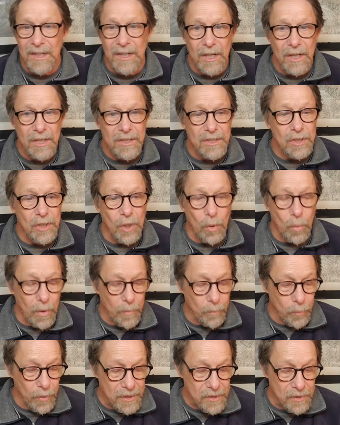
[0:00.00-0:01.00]
You know
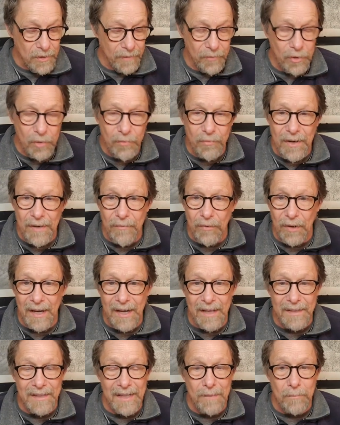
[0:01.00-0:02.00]
what, preacher, if you've never
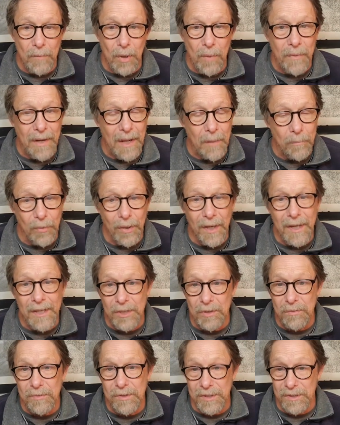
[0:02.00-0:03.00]
had that moment, I pray
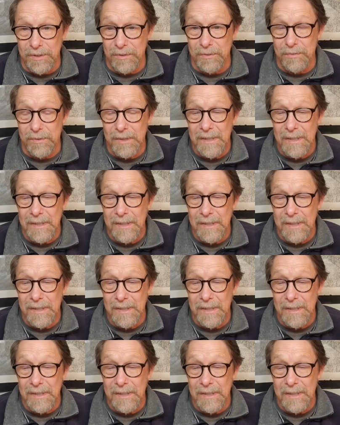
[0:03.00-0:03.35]
you do.